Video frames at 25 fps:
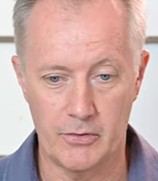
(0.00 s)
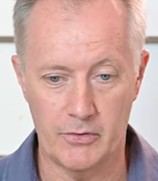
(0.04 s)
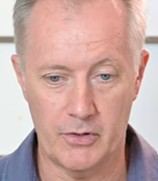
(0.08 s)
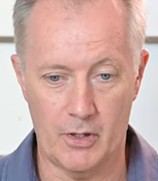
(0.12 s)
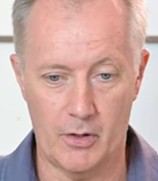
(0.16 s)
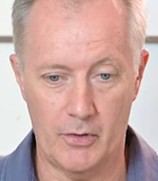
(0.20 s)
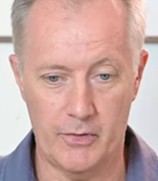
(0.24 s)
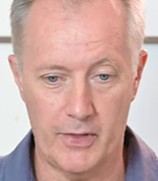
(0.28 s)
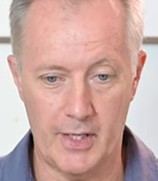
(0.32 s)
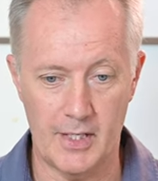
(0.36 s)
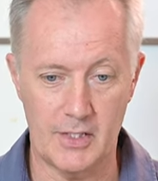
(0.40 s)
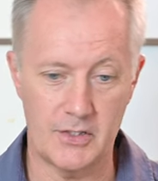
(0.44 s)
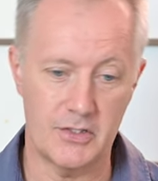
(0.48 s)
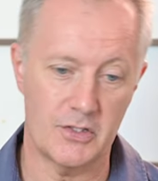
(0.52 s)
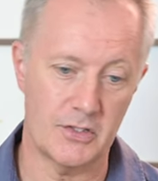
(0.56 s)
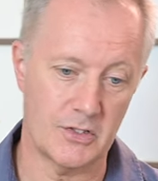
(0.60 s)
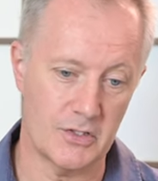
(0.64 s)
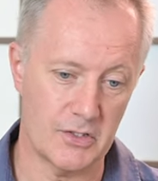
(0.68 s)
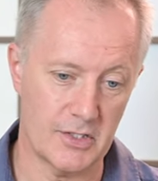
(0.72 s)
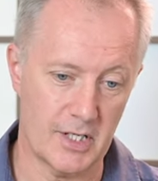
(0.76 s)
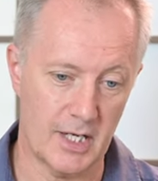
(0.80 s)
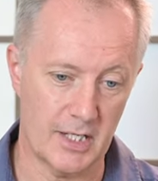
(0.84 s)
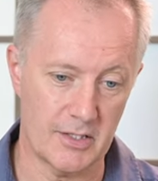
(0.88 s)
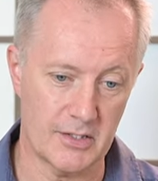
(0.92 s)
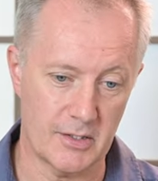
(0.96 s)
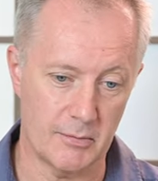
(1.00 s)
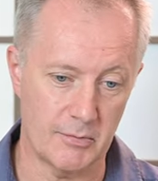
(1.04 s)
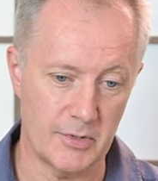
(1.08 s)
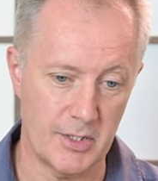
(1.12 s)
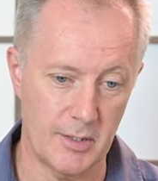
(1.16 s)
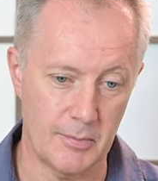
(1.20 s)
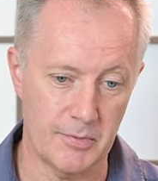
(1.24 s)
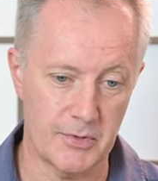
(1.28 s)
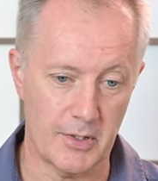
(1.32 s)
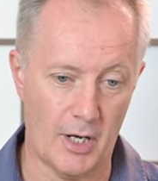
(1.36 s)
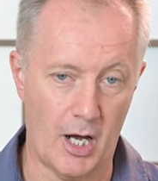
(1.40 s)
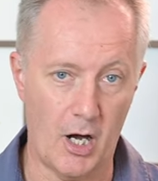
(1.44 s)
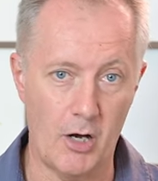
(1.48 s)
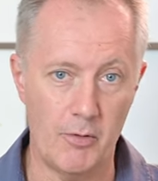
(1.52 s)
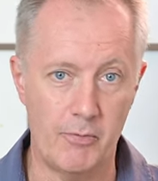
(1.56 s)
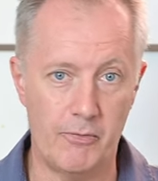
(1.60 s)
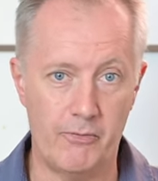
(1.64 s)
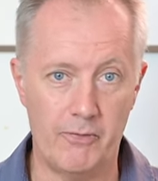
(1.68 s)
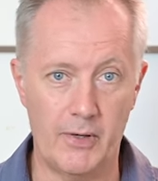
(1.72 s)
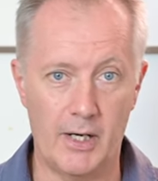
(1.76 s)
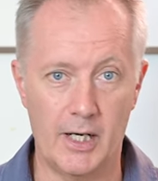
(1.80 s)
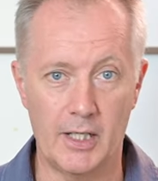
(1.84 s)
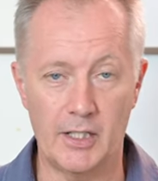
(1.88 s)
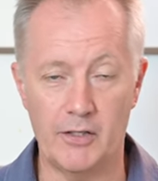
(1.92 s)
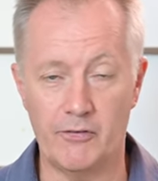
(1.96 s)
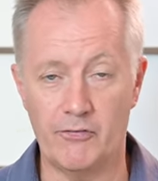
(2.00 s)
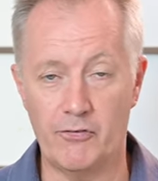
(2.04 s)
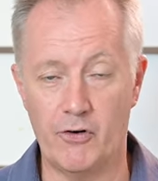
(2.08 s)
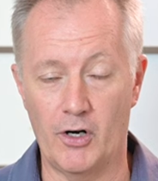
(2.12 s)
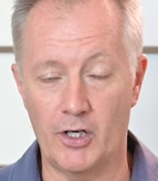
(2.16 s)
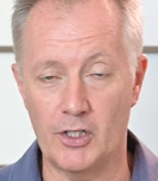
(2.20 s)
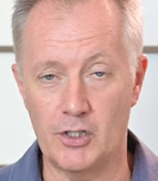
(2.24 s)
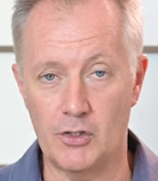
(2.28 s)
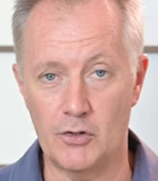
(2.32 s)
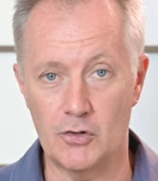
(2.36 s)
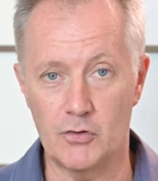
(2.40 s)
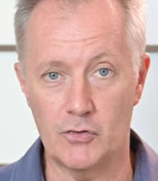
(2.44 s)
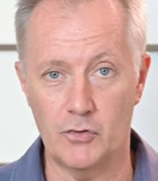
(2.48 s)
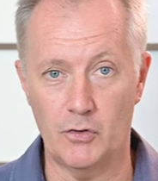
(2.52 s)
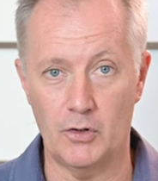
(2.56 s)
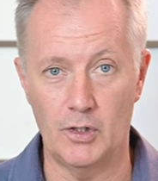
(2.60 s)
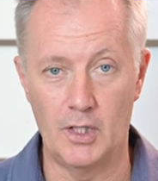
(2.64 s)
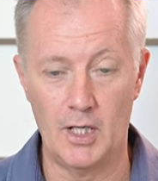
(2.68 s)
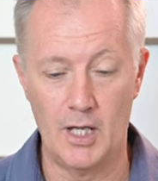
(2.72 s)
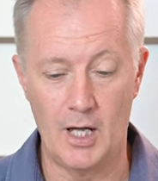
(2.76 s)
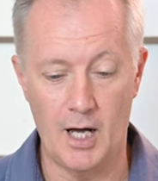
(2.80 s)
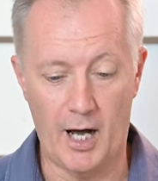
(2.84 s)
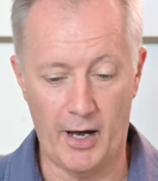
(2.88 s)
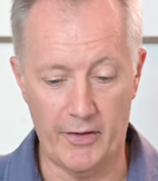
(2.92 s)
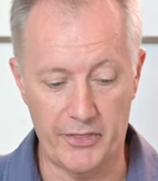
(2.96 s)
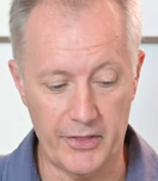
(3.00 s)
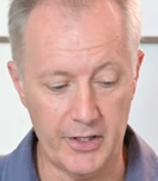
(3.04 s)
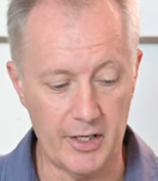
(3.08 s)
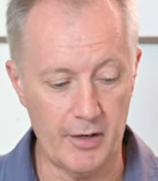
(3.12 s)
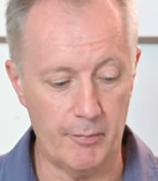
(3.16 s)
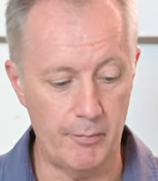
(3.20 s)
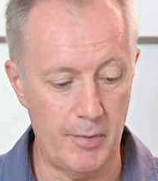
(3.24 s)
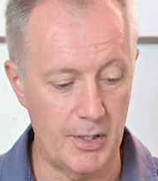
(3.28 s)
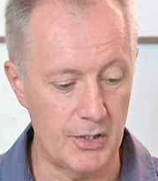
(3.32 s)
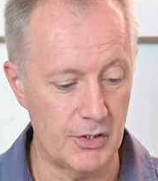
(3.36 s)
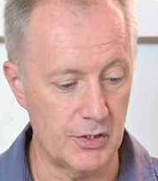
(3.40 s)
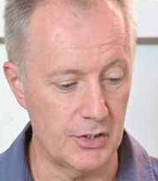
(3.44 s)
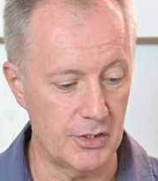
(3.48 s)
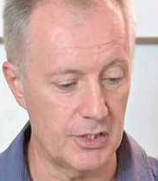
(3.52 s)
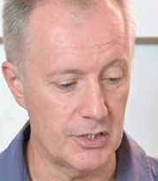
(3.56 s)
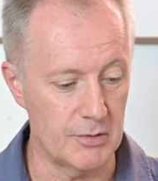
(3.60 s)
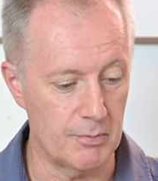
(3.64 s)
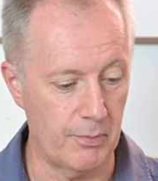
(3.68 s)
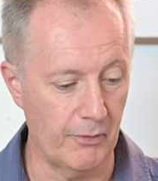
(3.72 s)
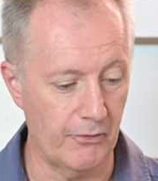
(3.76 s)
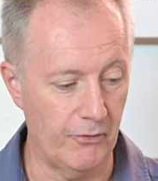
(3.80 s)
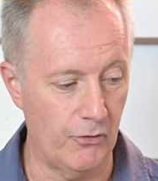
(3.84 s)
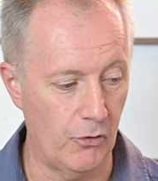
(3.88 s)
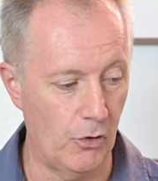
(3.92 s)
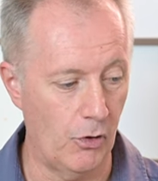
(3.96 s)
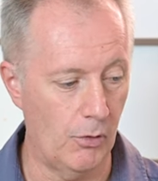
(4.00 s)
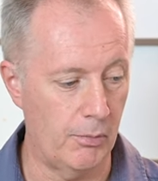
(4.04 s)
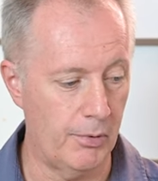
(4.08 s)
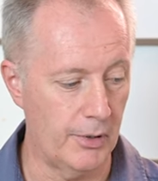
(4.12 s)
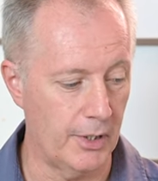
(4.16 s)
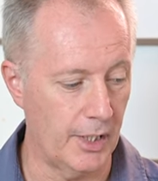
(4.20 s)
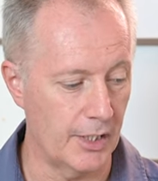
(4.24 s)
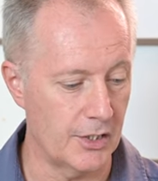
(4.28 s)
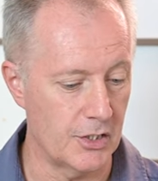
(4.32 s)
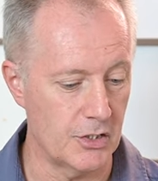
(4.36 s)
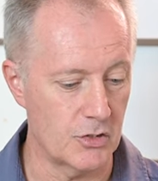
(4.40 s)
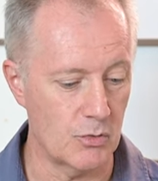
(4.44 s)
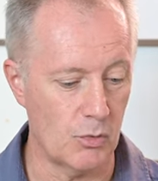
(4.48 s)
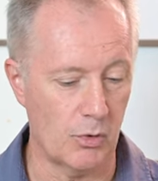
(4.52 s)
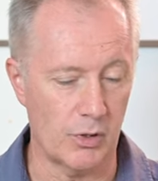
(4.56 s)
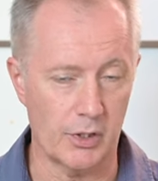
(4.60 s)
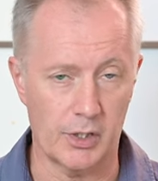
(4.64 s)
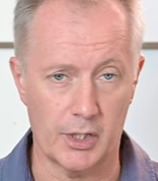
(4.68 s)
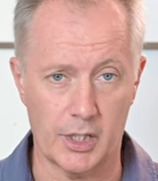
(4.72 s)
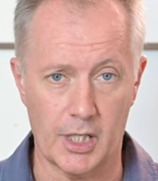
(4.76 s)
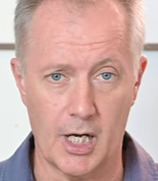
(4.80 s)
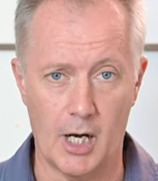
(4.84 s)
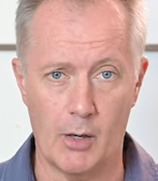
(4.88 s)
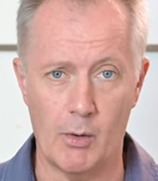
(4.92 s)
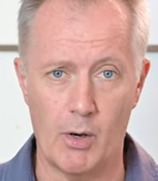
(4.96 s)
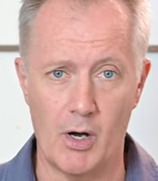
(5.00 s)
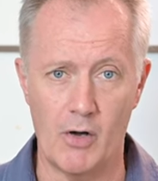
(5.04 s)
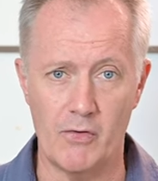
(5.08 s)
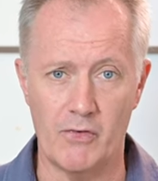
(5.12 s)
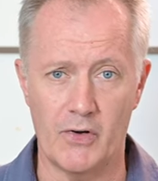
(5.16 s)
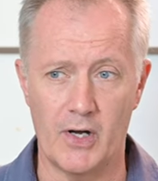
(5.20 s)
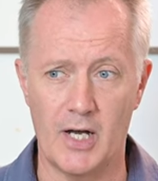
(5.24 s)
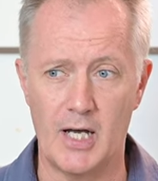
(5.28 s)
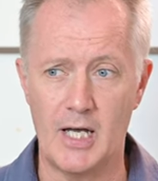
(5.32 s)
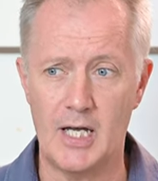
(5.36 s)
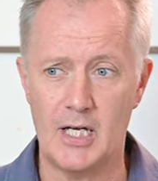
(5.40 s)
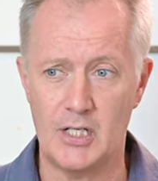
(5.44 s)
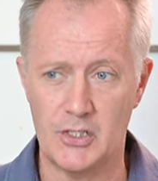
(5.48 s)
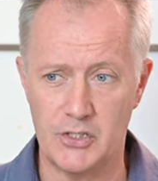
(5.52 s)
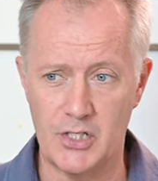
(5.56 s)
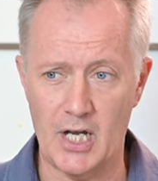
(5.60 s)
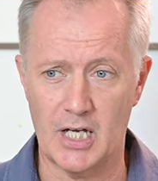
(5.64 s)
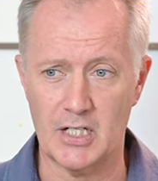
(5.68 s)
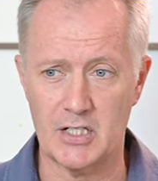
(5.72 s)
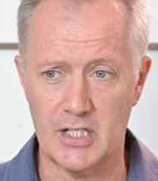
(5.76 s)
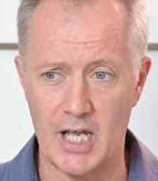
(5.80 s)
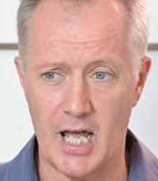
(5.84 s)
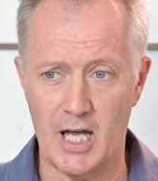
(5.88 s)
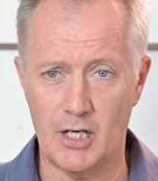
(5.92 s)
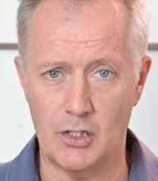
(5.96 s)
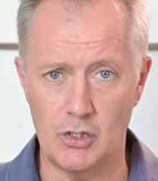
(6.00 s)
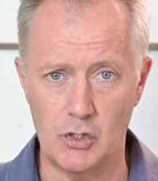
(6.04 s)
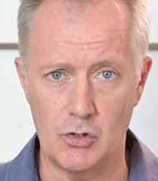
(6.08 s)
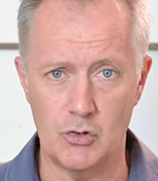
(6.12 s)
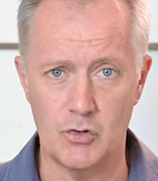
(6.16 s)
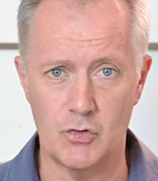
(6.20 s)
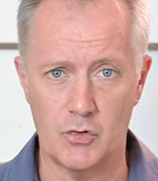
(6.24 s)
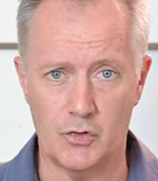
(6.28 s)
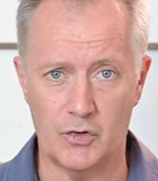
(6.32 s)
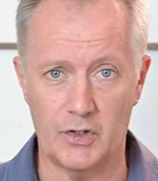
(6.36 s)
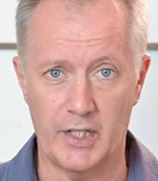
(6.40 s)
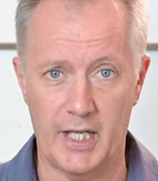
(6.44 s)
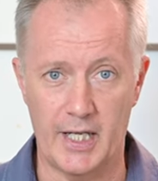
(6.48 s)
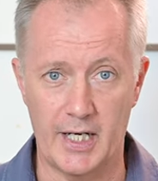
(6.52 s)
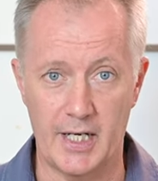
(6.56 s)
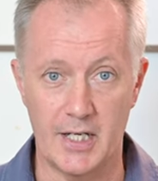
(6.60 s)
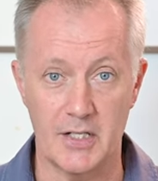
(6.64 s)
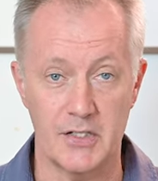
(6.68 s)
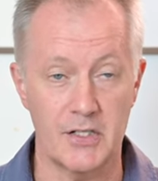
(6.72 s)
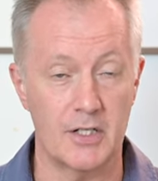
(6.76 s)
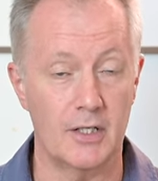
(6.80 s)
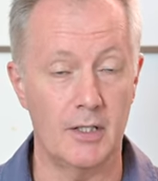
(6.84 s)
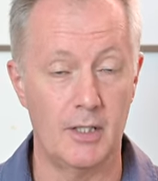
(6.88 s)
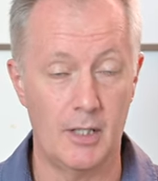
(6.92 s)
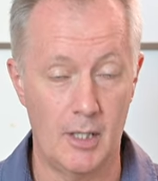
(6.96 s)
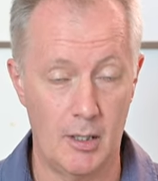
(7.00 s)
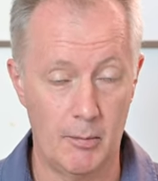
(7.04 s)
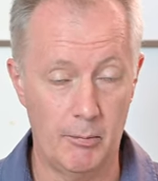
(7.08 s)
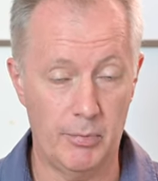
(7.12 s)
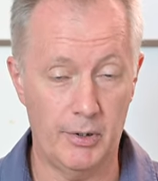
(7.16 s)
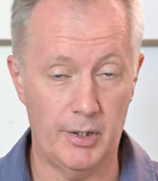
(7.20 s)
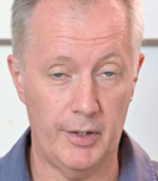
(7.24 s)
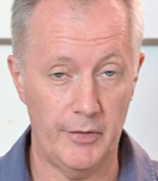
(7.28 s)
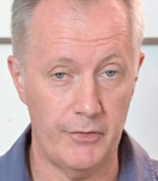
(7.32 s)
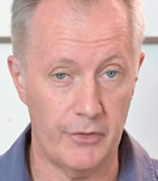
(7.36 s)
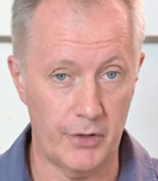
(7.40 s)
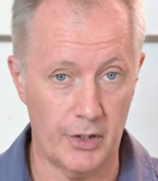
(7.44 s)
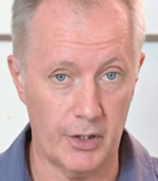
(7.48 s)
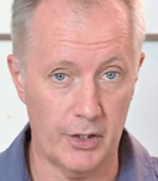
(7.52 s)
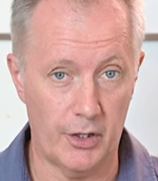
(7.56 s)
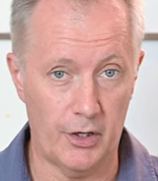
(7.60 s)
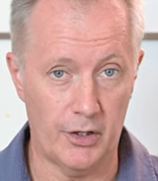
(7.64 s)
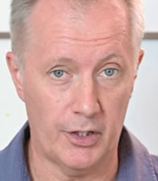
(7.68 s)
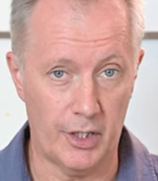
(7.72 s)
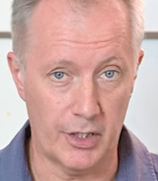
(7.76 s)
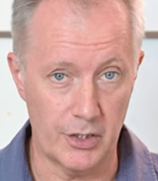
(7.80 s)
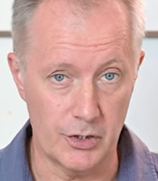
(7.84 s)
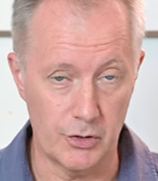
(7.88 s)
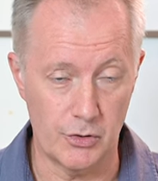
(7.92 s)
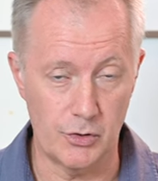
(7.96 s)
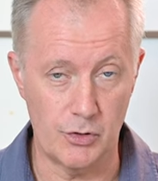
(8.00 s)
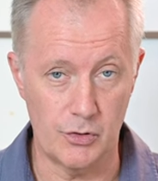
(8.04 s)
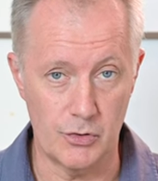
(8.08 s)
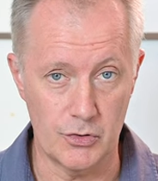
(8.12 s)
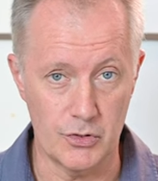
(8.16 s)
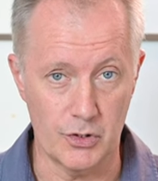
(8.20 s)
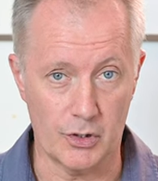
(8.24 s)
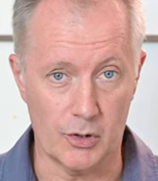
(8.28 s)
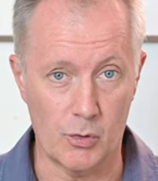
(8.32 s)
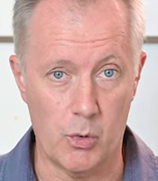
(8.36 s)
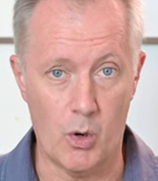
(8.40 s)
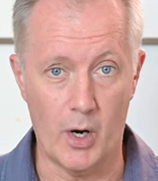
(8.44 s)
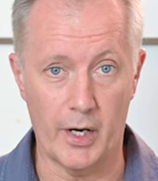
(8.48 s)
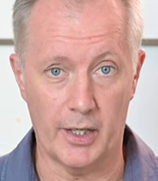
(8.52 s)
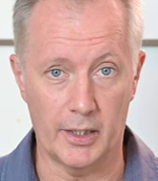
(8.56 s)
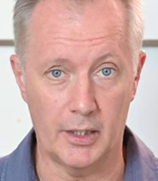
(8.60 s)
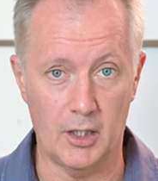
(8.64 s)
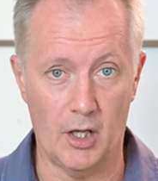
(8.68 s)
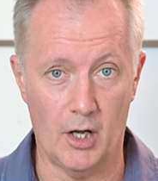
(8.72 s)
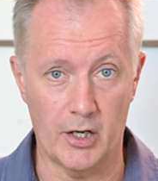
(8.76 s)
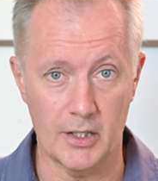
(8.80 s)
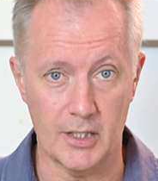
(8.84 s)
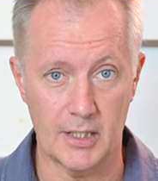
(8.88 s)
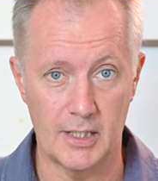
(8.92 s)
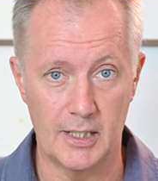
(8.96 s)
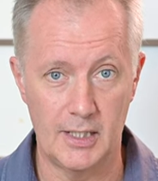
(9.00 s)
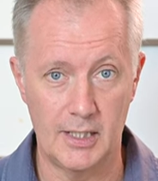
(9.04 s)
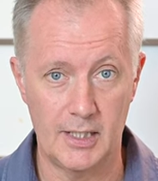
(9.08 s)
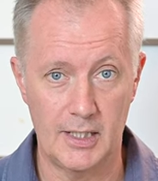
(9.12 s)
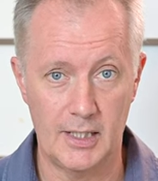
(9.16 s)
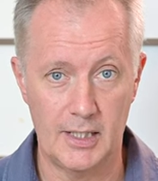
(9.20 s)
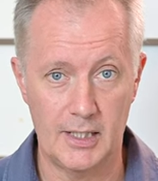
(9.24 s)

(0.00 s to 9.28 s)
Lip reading: So there's just some tips I hope you find useful. I think I've mentioned this before, but I just wanted to go over just how useful that is, and believe it or not, I do use it quite a lot.